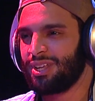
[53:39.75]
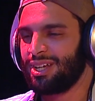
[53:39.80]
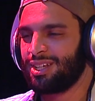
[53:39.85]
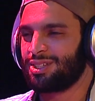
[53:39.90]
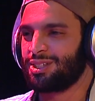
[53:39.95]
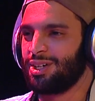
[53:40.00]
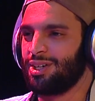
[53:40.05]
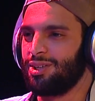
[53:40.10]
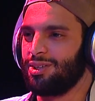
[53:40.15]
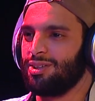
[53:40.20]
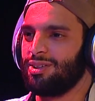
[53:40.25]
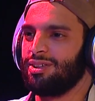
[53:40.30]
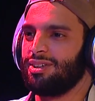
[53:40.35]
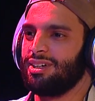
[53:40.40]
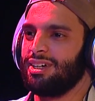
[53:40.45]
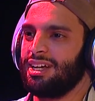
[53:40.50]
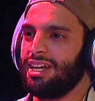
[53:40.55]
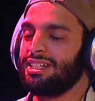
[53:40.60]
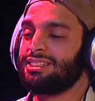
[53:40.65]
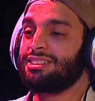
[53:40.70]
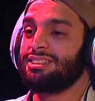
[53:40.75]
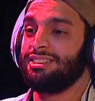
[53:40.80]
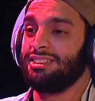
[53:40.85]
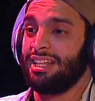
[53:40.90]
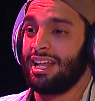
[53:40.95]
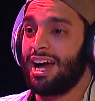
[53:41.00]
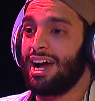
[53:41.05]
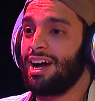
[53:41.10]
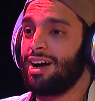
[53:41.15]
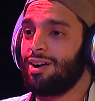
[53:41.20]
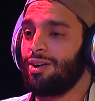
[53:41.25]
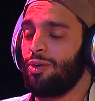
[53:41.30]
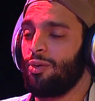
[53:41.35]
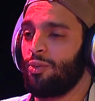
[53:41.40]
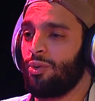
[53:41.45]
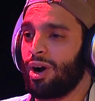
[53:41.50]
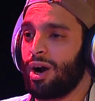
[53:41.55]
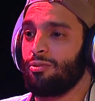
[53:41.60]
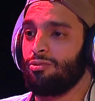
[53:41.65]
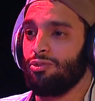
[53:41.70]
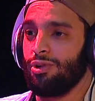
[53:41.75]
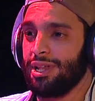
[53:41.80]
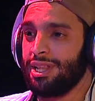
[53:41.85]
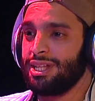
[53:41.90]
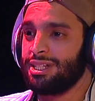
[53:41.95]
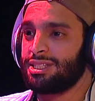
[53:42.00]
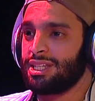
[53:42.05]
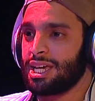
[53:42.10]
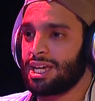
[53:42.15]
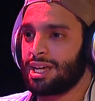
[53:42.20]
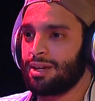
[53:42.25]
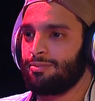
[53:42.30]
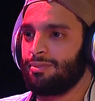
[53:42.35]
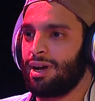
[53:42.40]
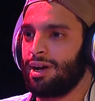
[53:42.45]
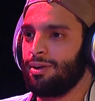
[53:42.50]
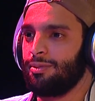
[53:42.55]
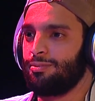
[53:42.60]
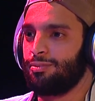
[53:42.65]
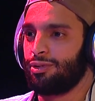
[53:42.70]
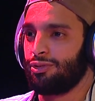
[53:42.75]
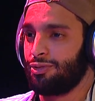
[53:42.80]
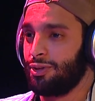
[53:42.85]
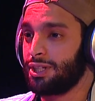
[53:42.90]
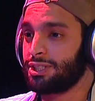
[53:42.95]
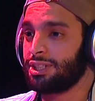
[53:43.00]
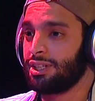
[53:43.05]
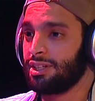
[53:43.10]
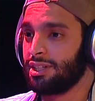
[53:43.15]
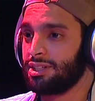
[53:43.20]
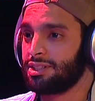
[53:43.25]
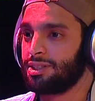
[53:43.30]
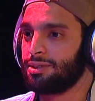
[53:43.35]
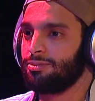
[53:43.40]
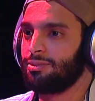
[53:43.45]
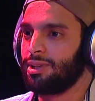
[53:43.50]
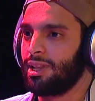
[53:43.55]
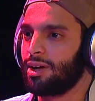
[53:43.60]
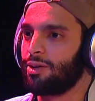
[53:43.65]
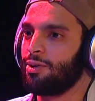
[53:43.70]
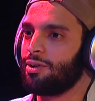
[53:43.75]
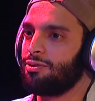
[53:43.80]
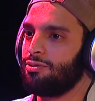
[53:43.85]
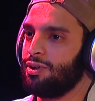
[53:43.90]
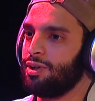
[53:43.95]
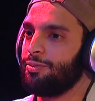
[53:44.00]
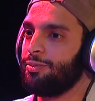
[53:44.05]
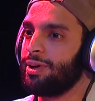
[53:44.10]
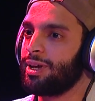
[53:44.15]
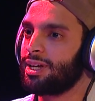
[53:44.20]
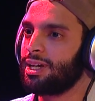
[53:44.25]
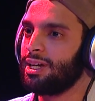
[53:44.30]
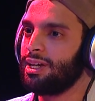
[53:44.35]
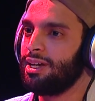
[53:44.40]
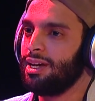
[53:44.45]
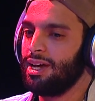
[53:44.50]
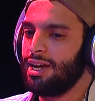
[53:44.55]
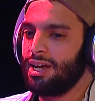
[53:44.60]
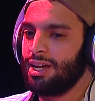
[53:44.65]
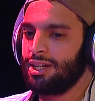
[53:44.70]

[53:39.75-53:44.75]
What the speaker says: So it's now where I'm really taking my professionalism with filmmaking